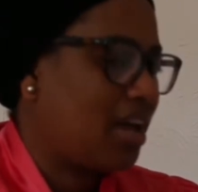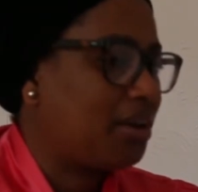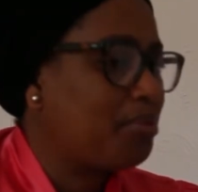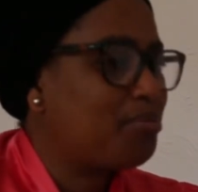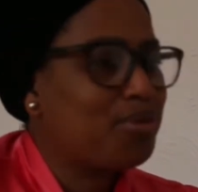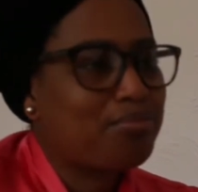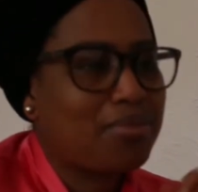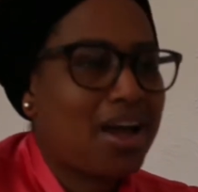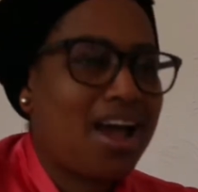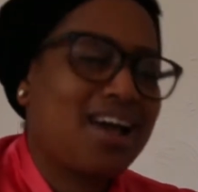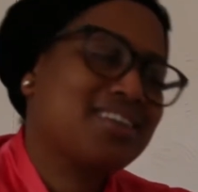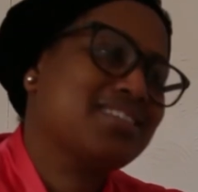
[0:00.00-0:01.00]
I remember
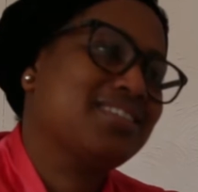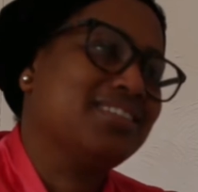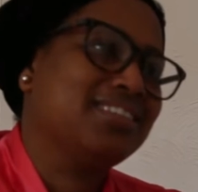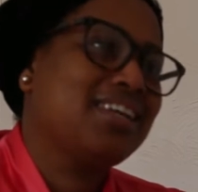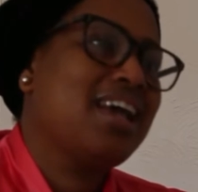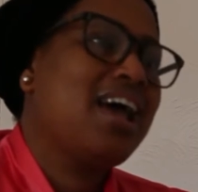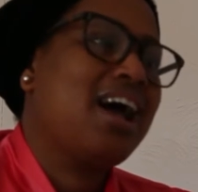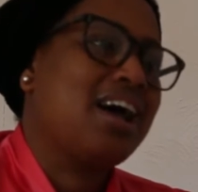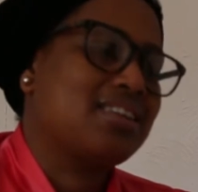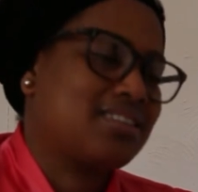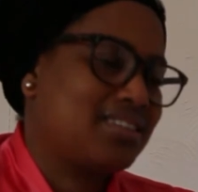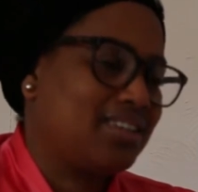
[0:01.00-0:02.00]
asking,
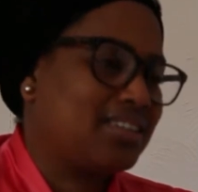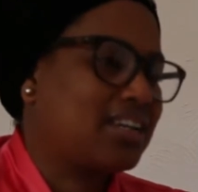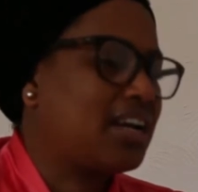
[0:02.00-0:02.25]
I said,